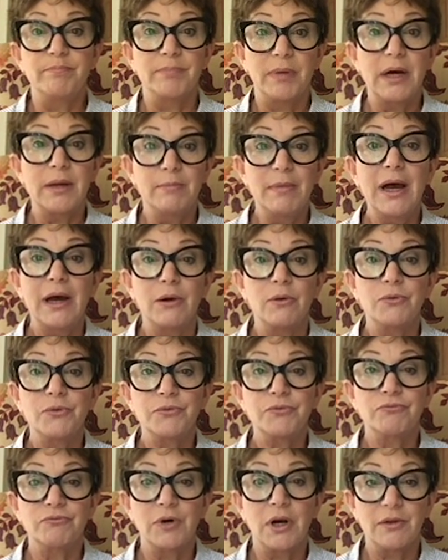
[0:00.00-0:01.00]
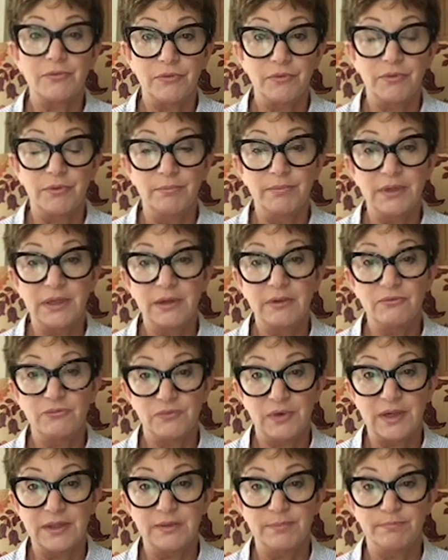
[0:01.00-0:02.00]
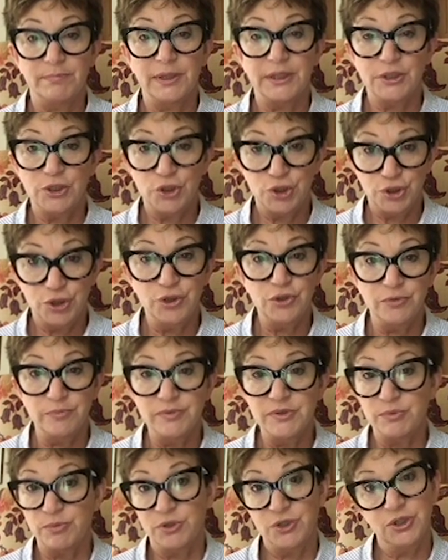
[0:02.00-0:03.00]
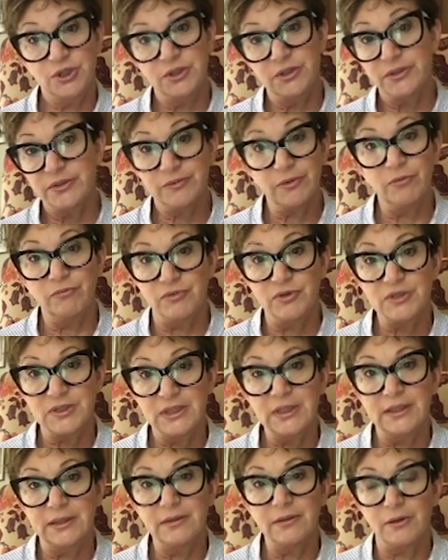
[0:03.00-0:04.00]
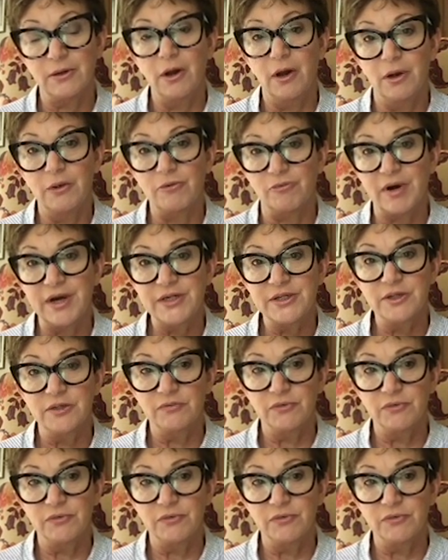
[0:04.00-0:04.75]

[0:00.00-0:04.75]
by mouth rather than being fed by tubes, which is obviously a great